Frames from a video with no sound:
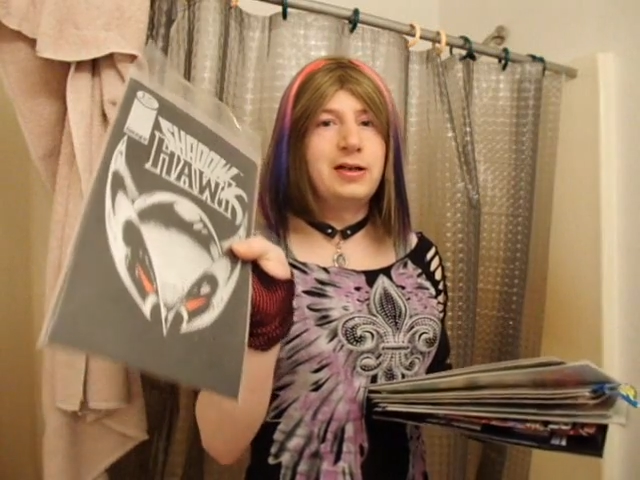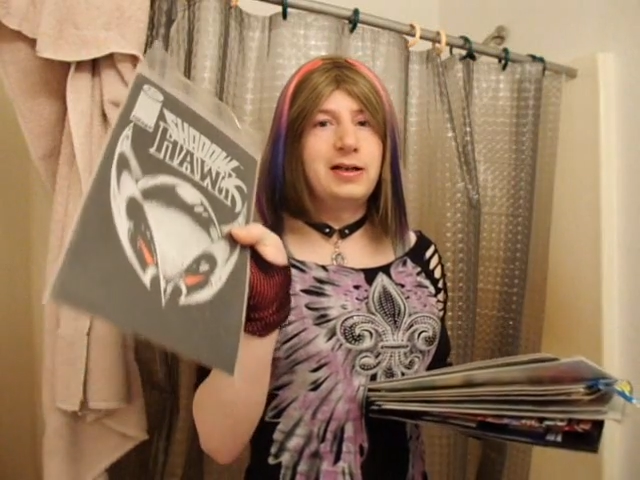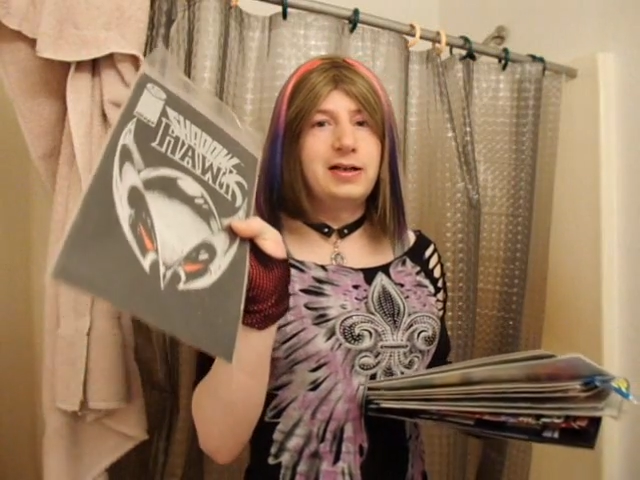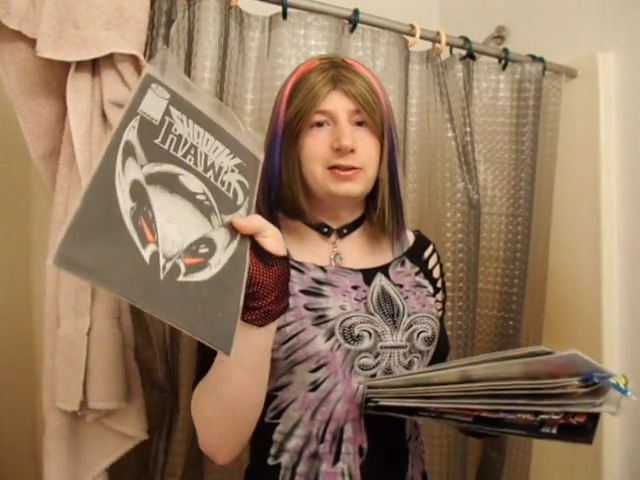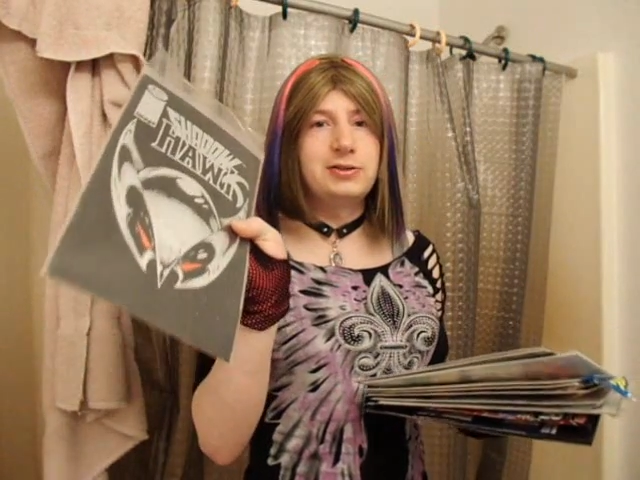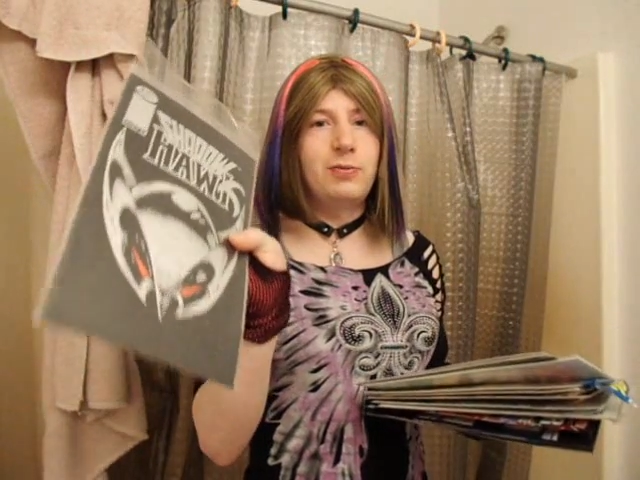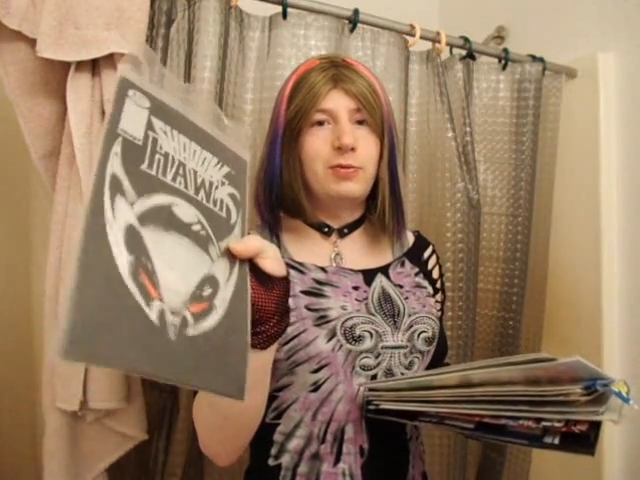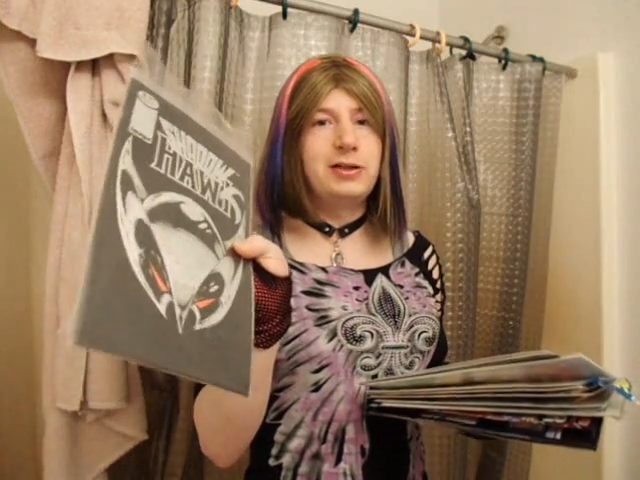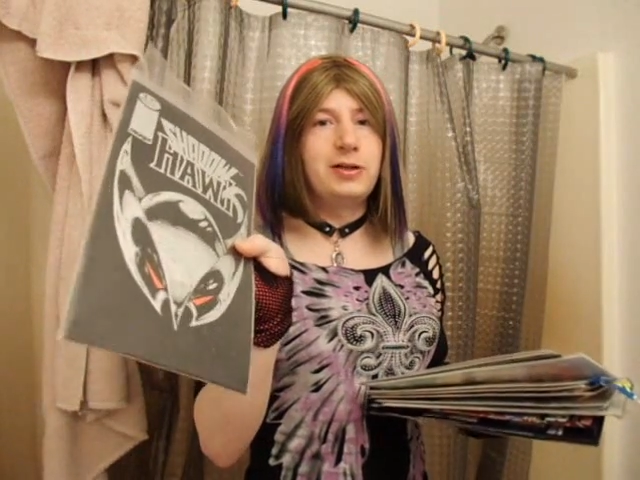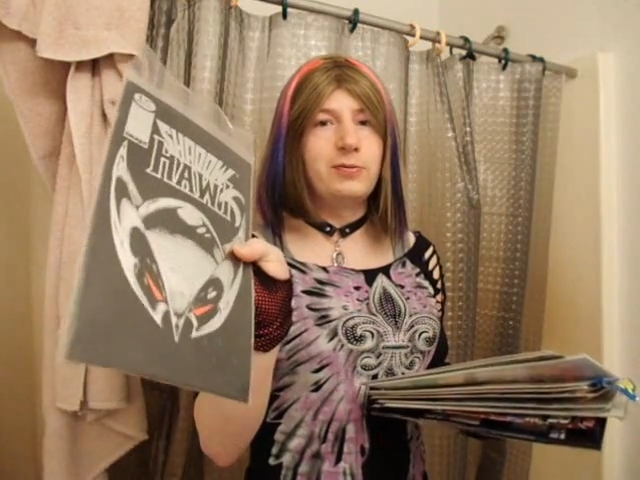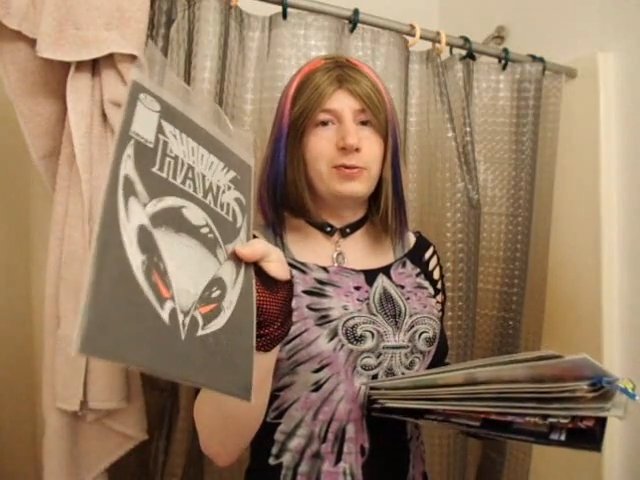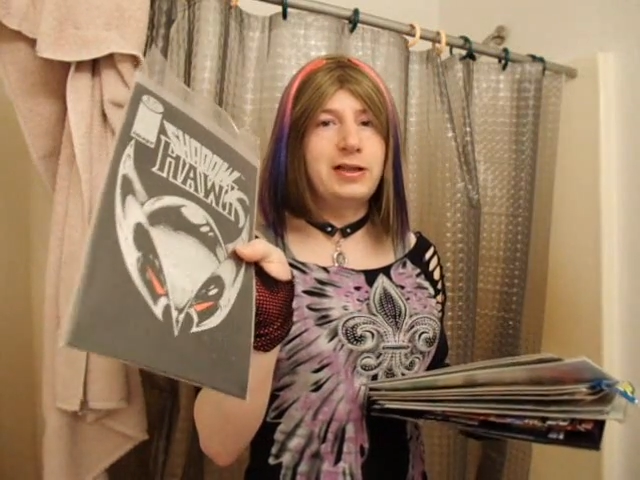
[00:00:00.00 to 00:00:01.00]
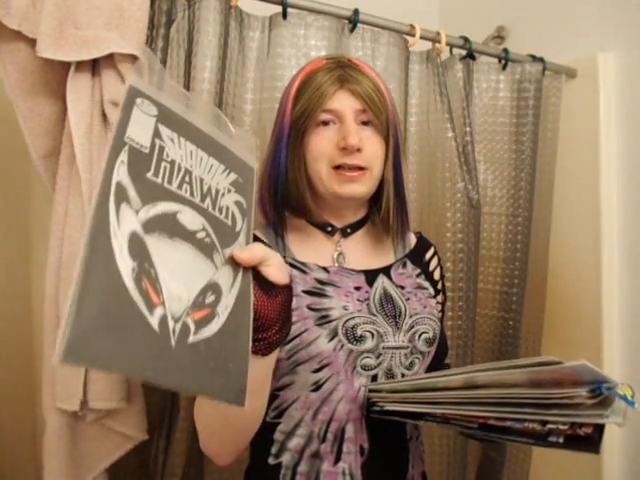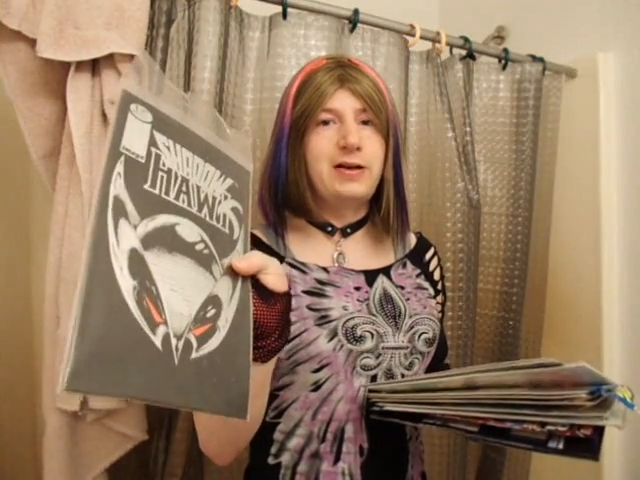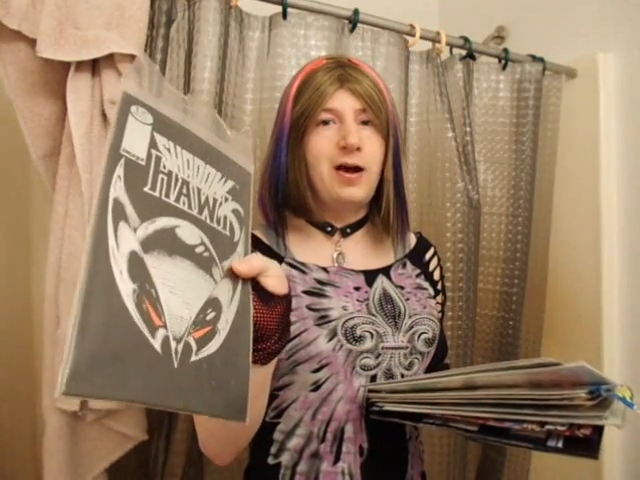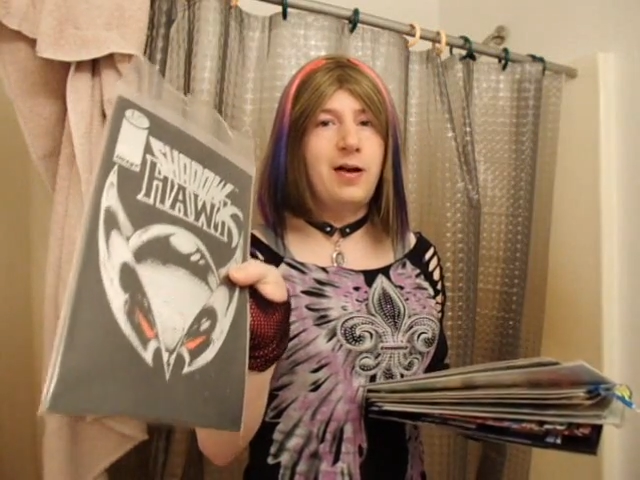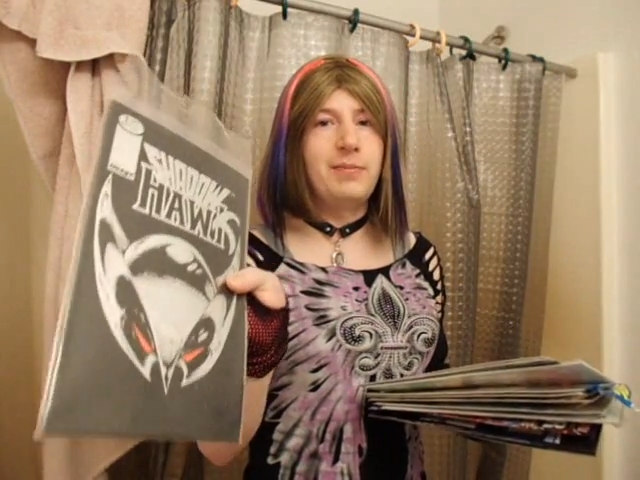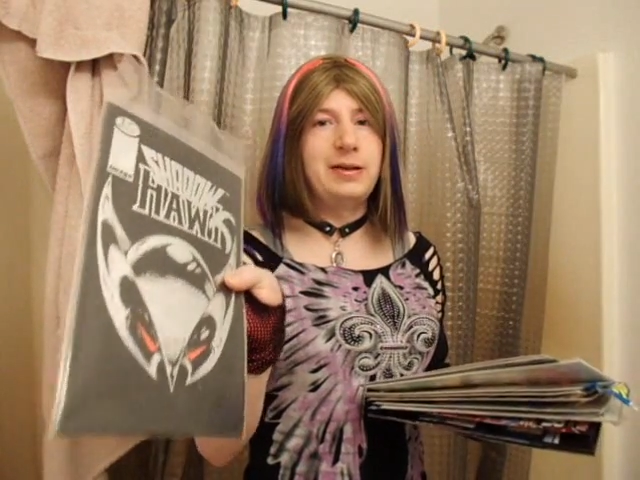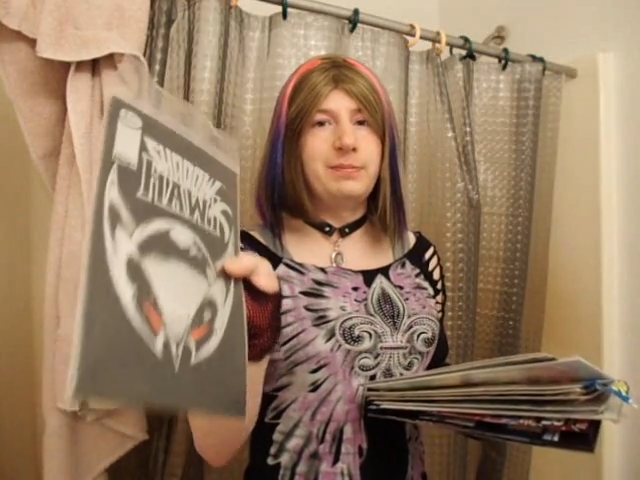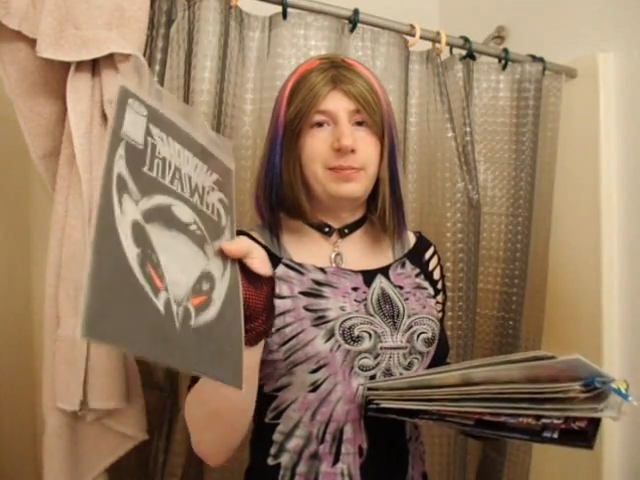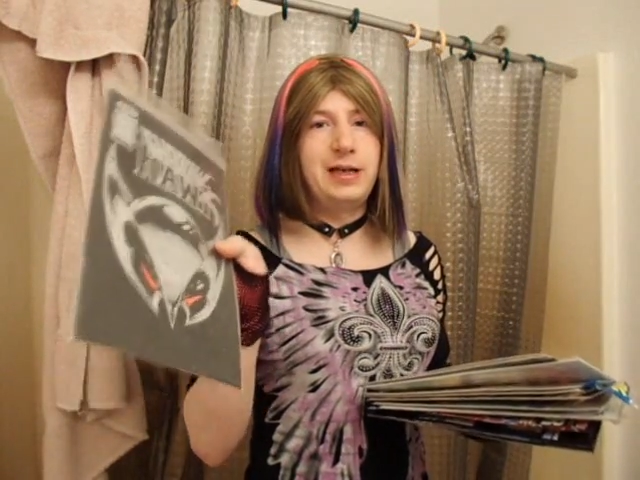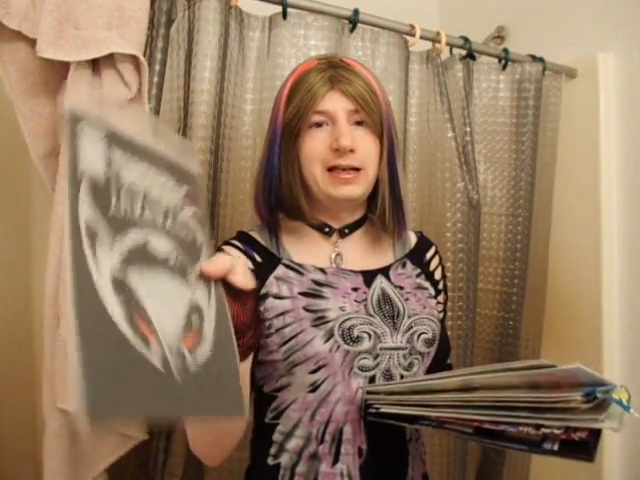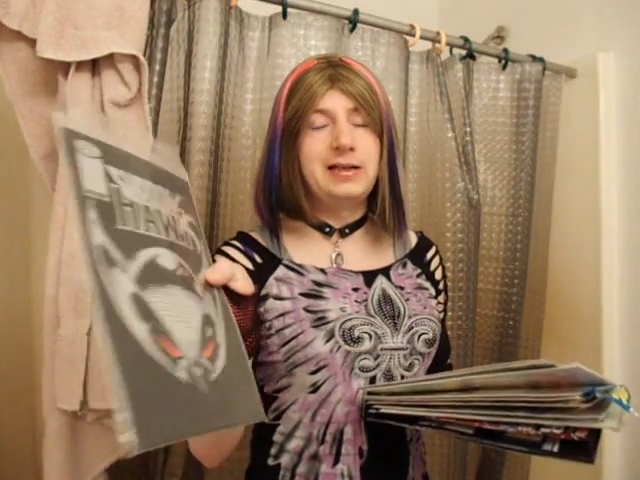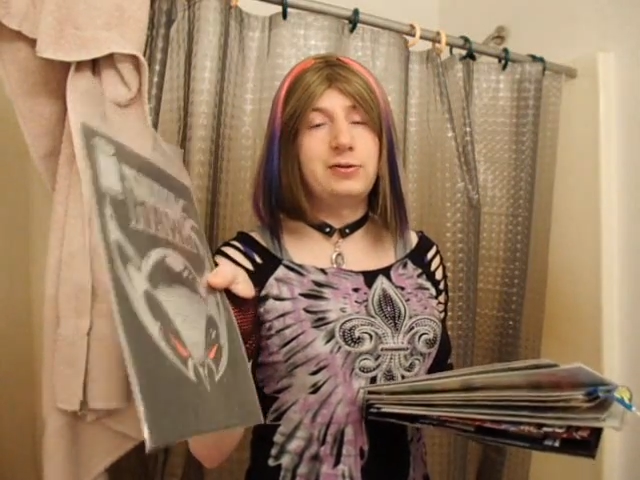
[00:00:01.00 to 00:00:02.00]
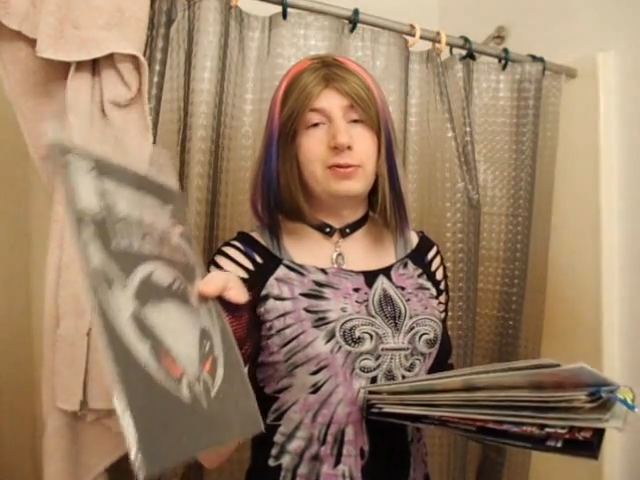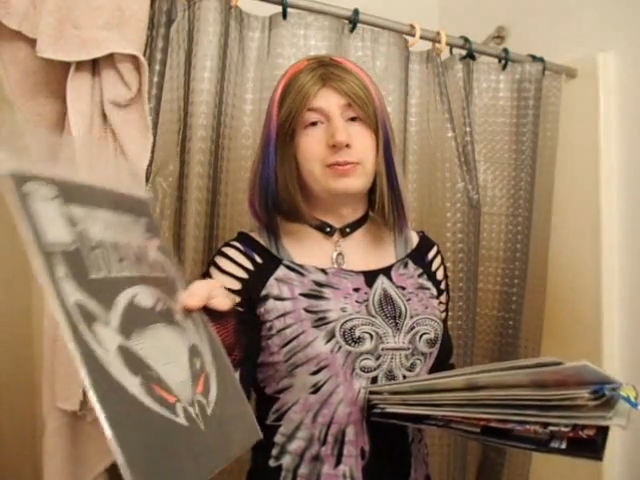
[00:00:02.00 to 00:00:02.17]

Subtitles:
is the one that really got me big into it.